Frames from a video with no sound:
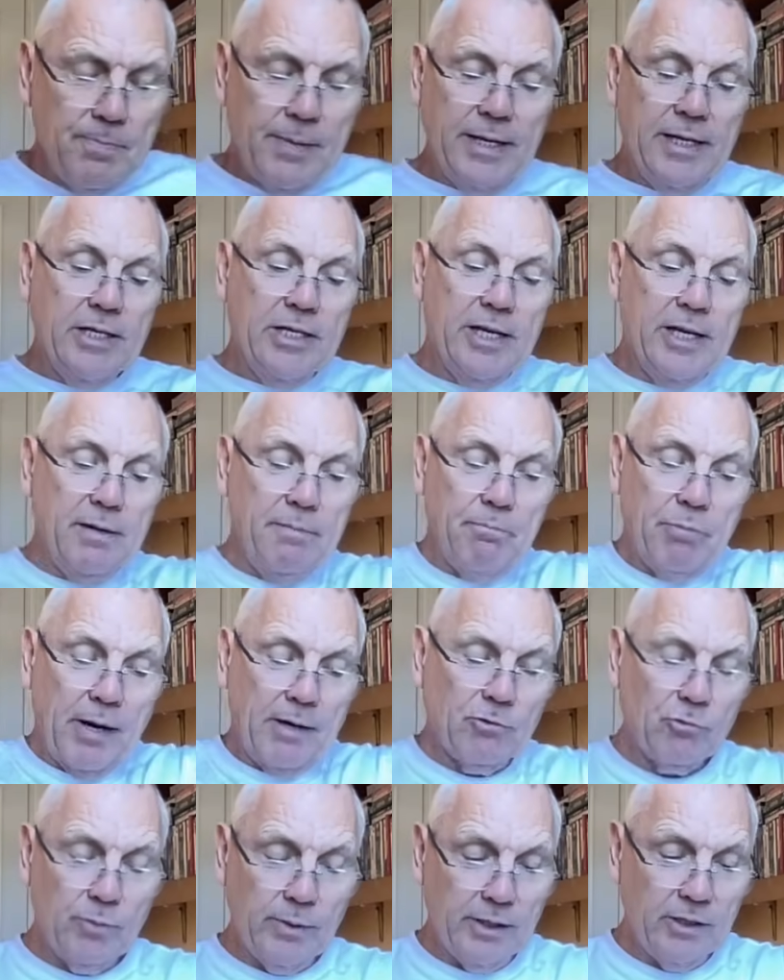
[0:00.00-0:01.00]
meeting,
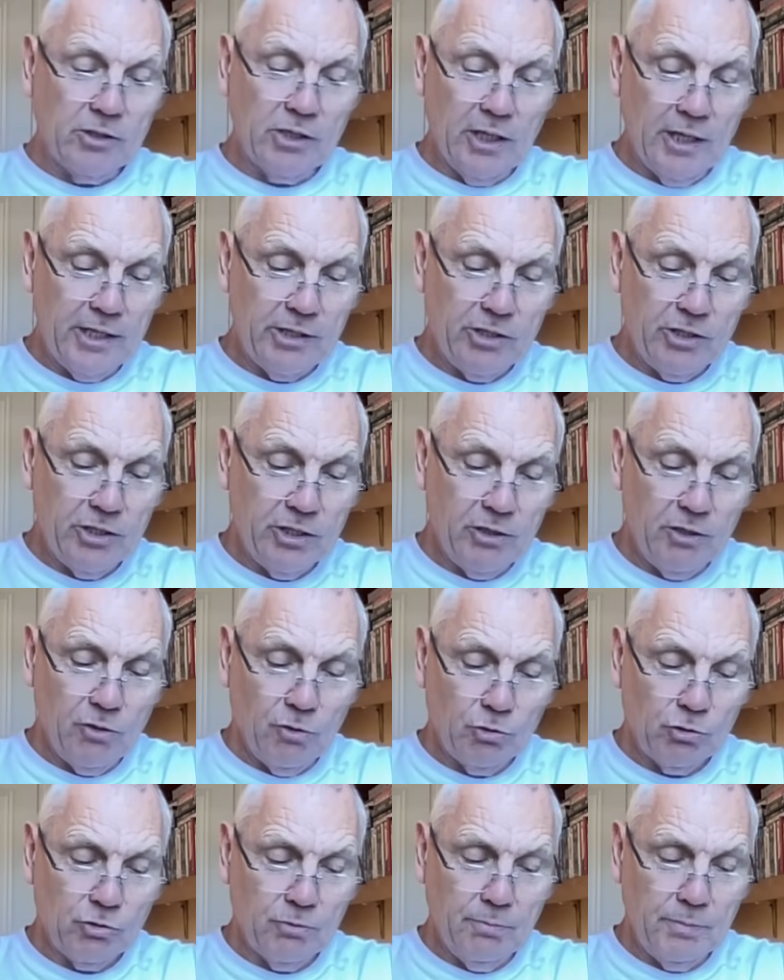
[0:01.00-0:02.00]
perhaps with a solicitor
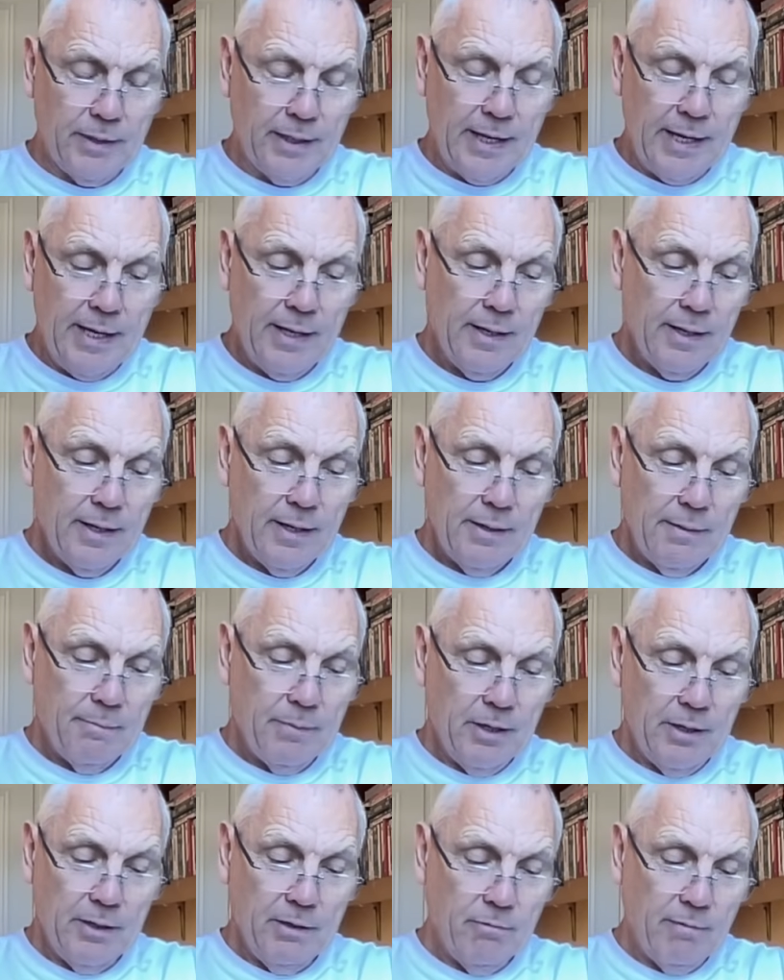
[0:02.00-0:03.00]
or somebody,
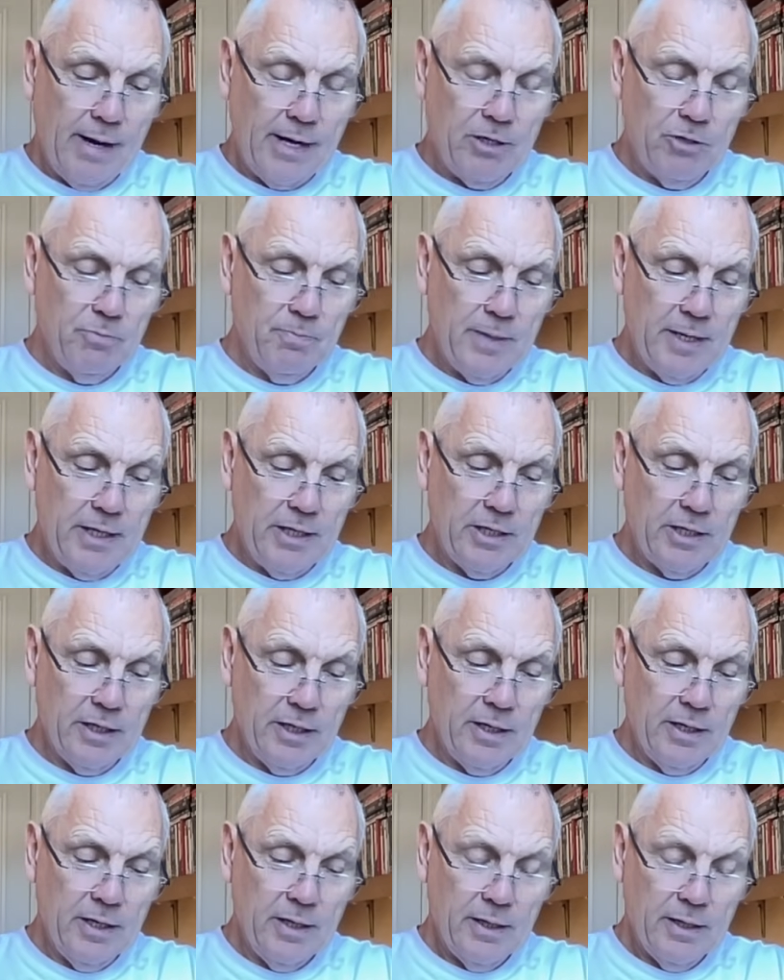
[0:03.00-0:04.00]
but an arranged
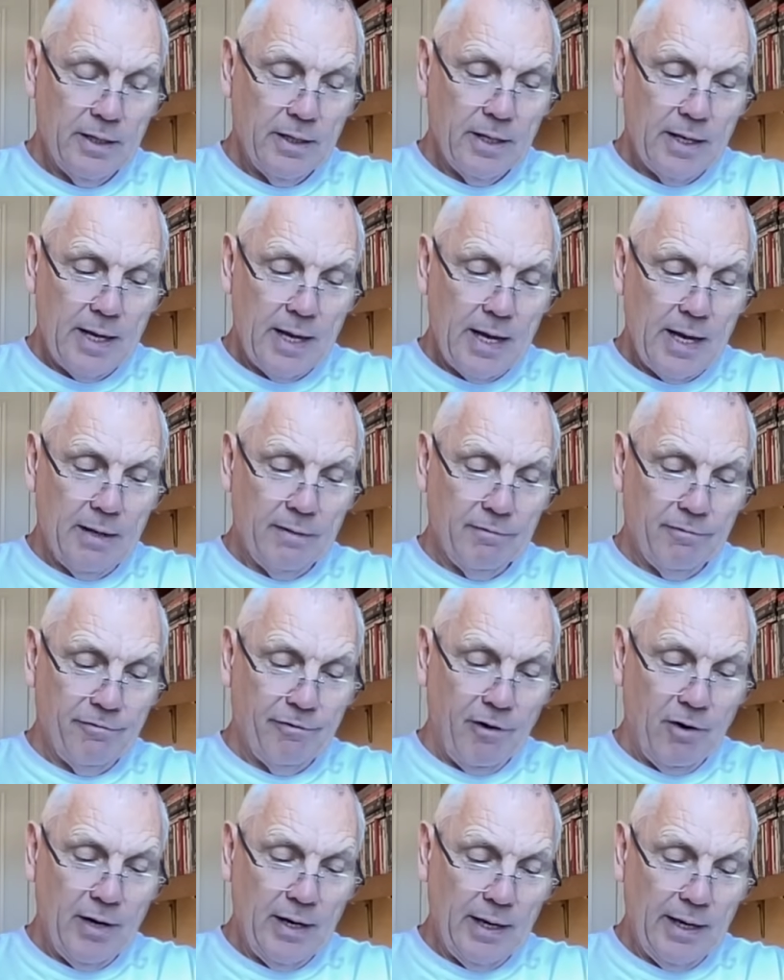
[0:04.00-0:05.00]
meeting and
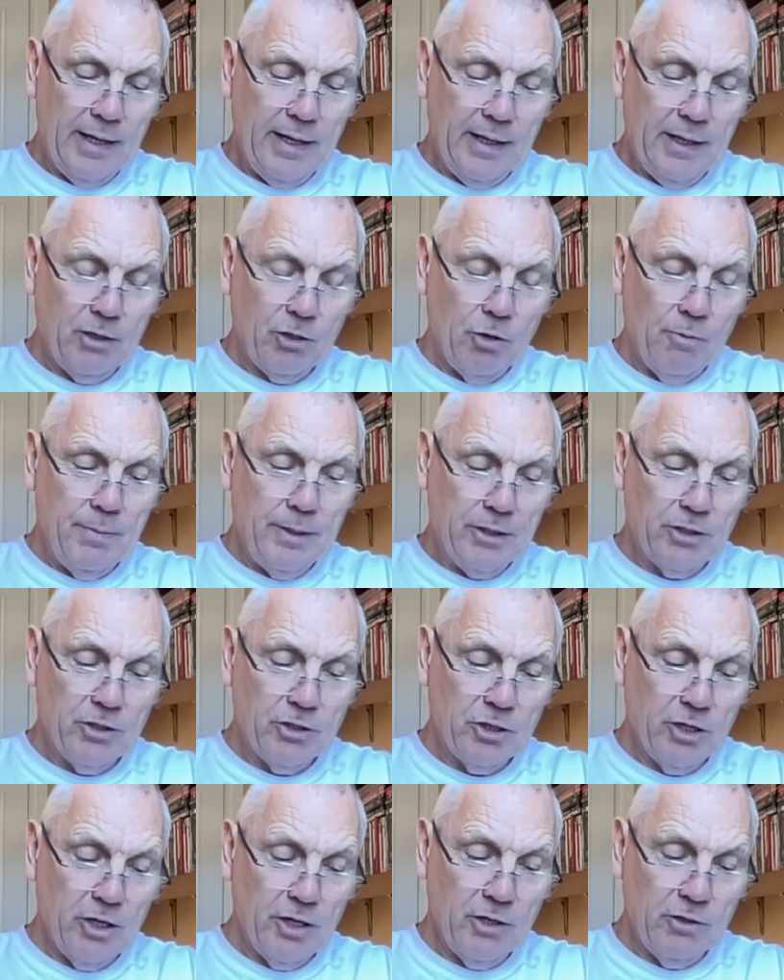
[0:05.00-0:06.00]
finally coming to
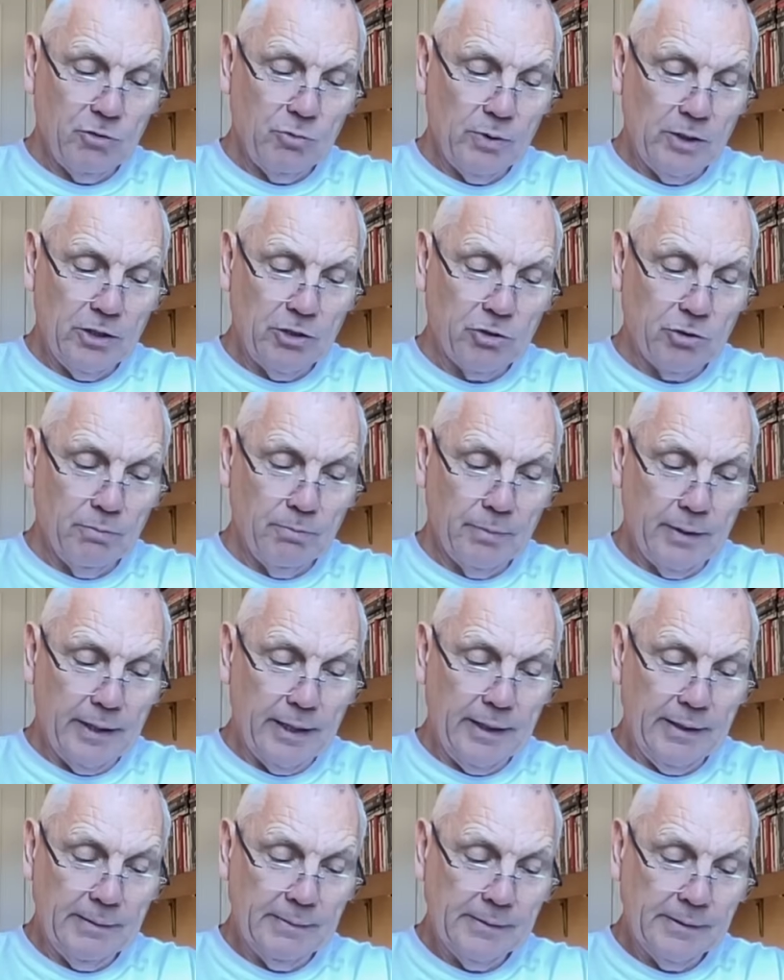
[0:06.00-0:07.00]
terms with
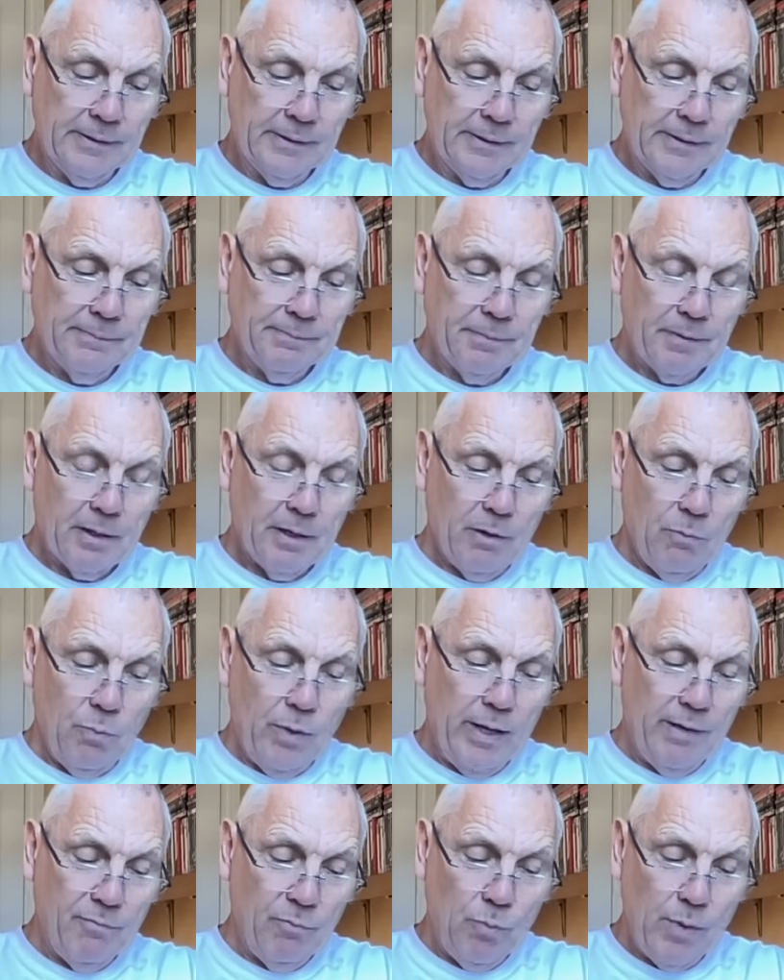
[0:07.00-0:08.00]
somebody. And
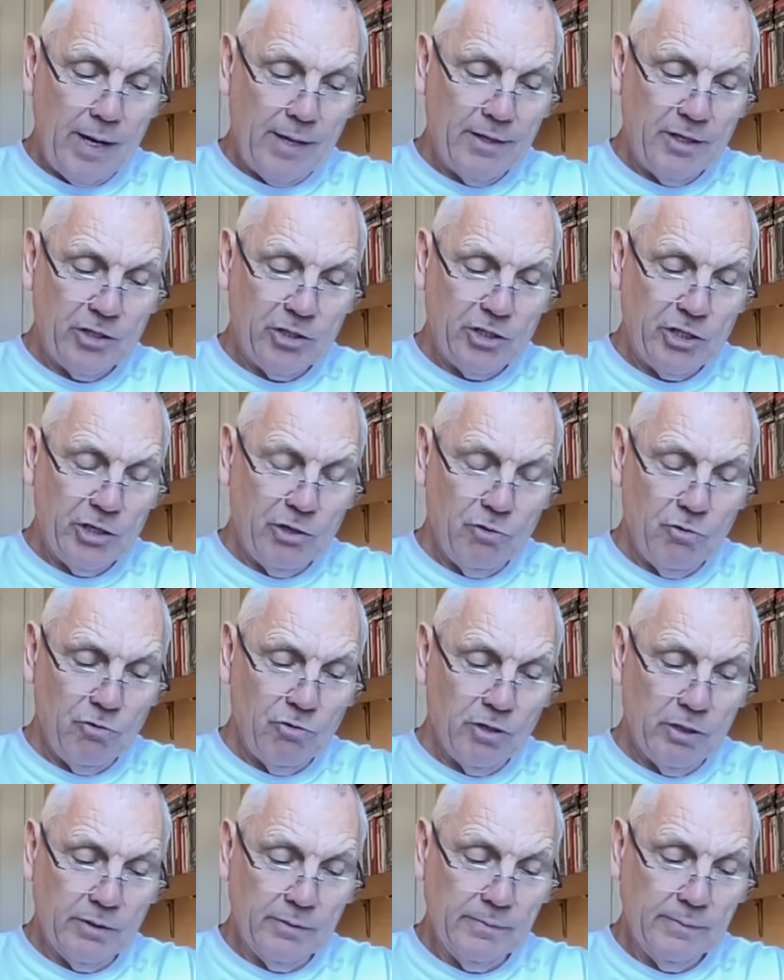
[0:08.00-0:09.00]
even where there's
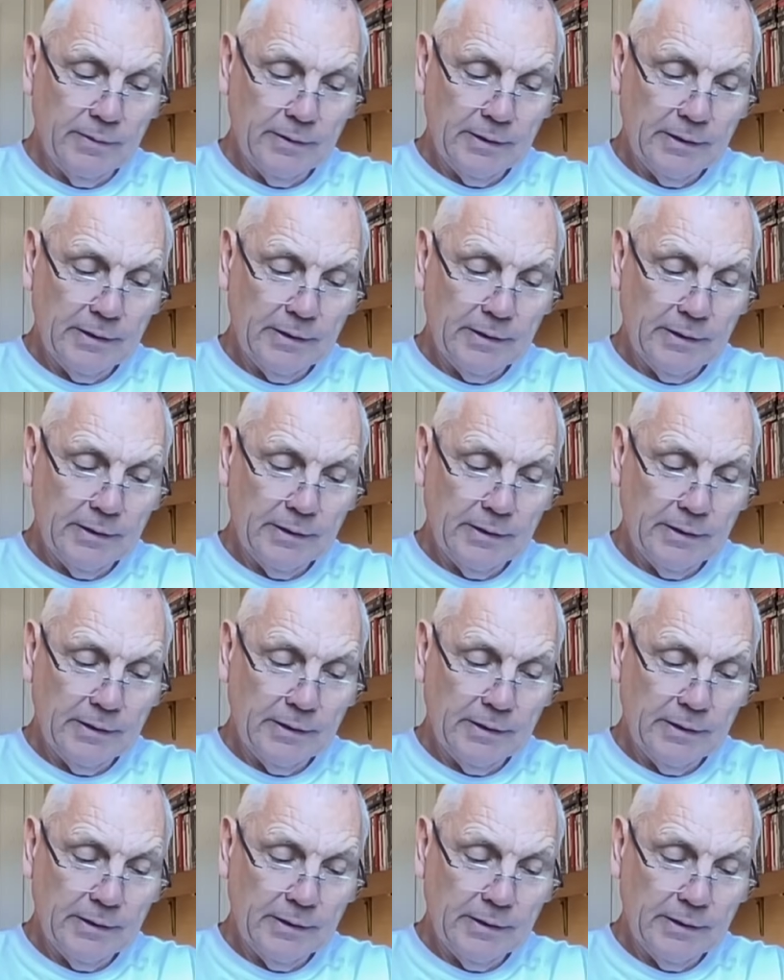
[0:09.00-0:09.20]
children,